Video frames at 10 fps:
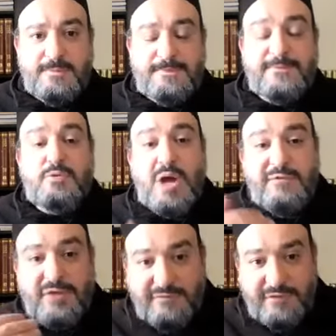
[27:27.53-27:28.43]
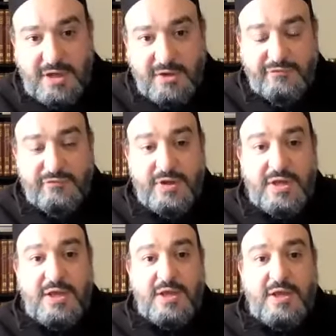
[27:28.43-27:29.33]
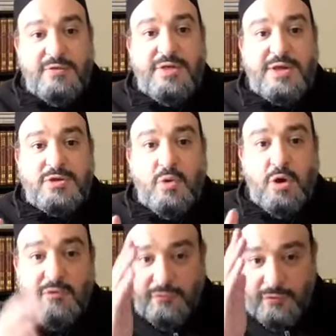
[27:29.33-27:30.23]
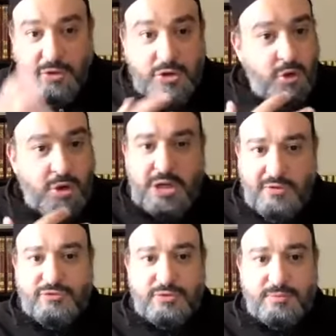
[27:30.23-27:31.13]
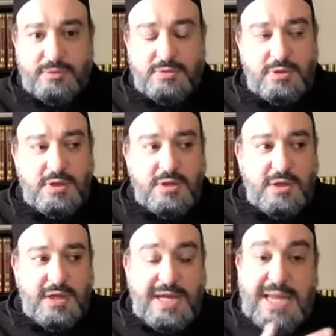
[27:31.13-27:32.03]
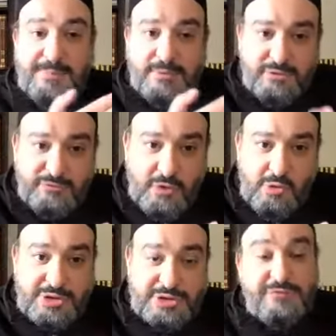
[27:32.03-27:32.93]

So you have to have enough that you are fo- you are comfortable and able to focus.